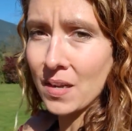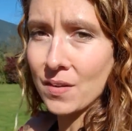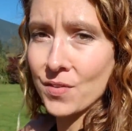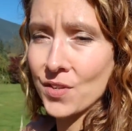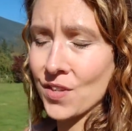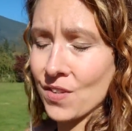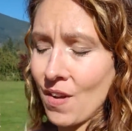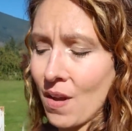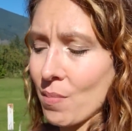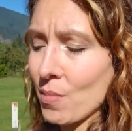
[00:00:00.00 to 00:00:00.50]
of
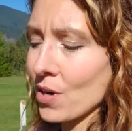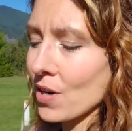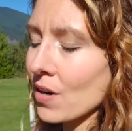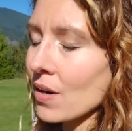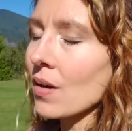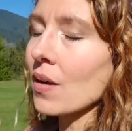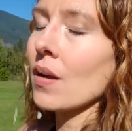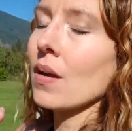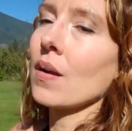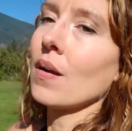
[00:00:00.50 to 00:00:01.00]

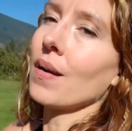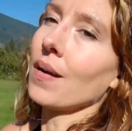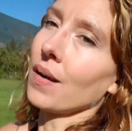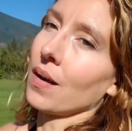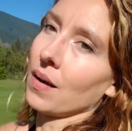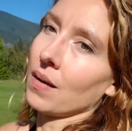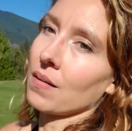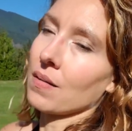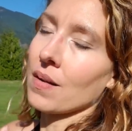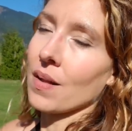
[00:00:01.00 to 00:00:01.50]
summer.
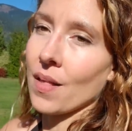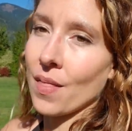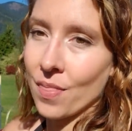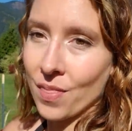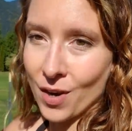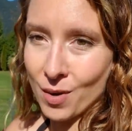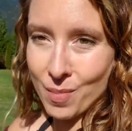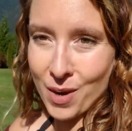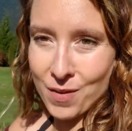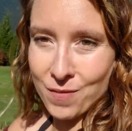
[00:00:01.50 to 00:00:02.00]
Oh,
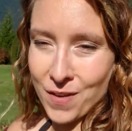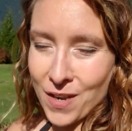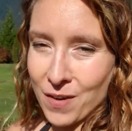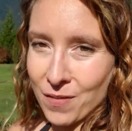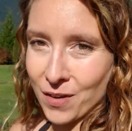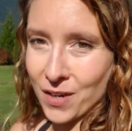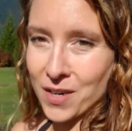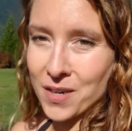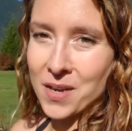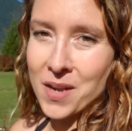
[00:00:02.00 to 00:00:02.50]
they're my
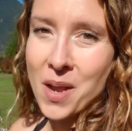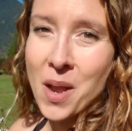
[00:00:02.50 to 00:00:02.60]
favorite.